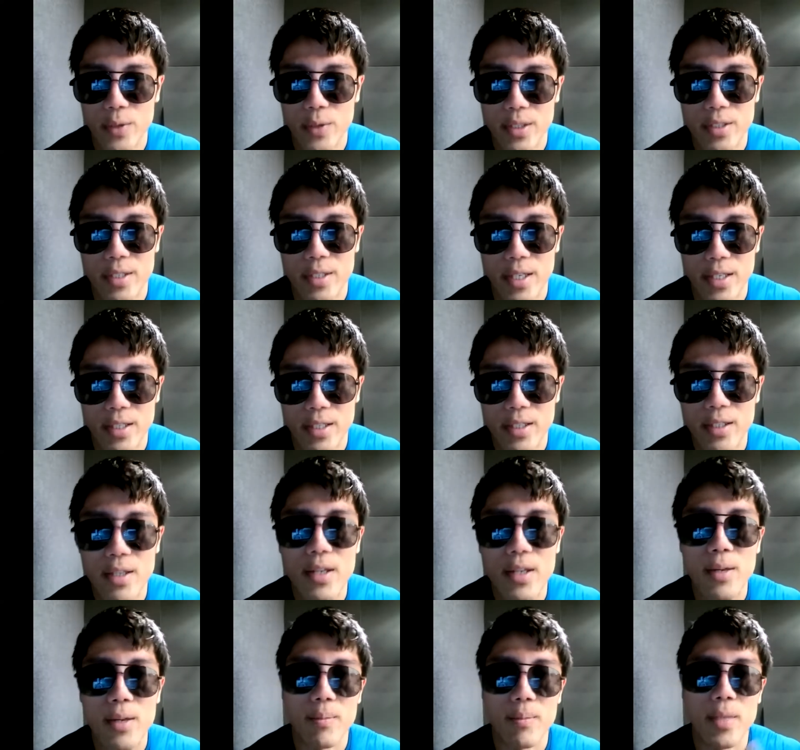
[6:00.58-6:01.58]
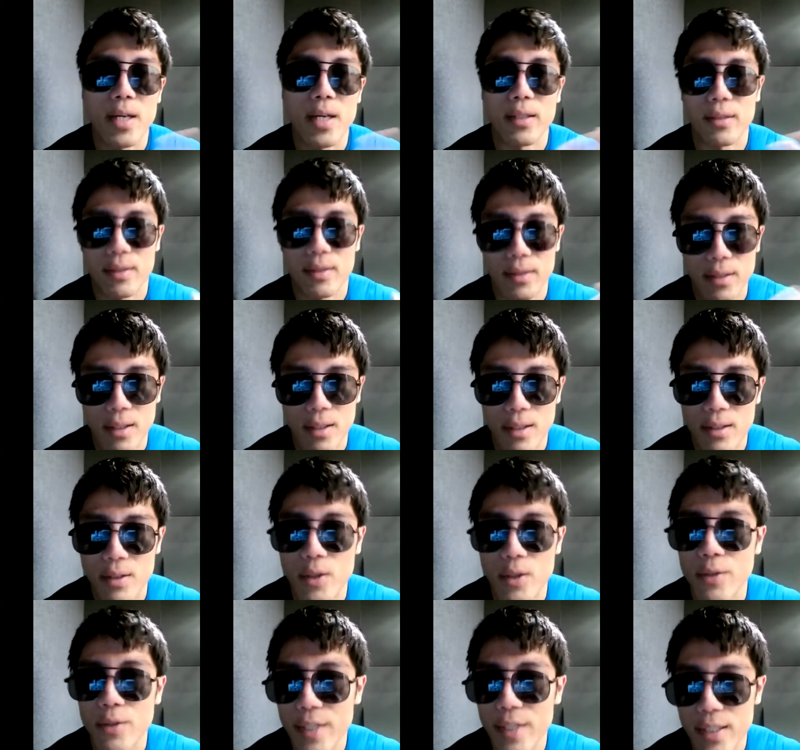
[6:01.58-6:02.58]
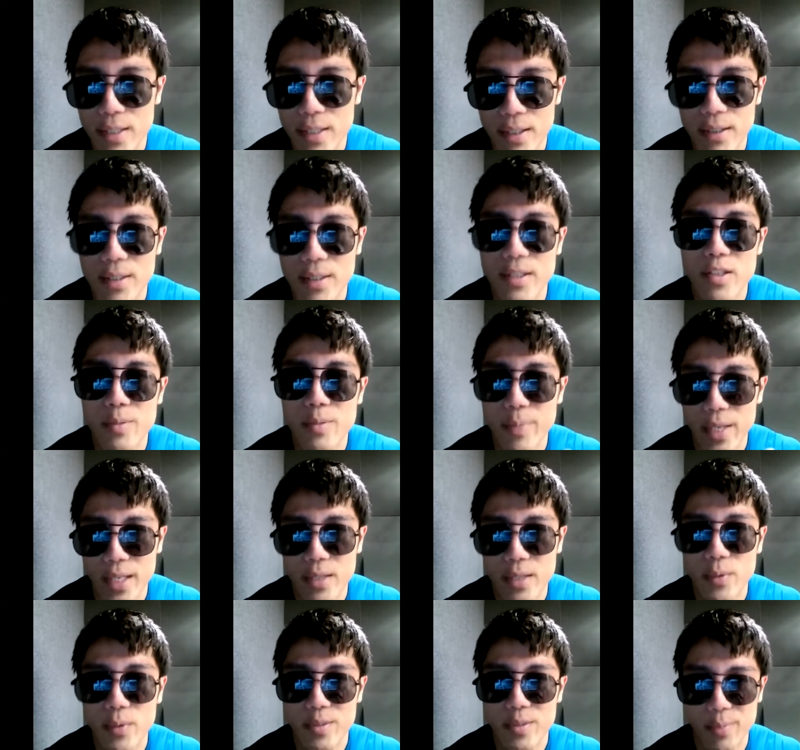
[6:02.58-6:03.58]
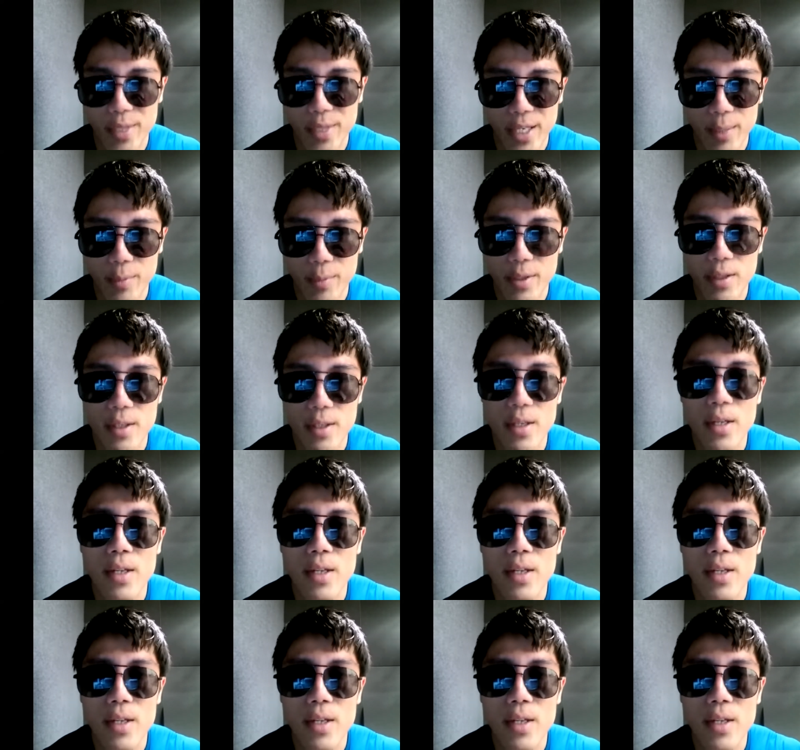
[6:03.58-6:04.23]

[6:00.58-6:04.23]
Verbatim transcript: originated, but uh, conveniently Spain was blamed.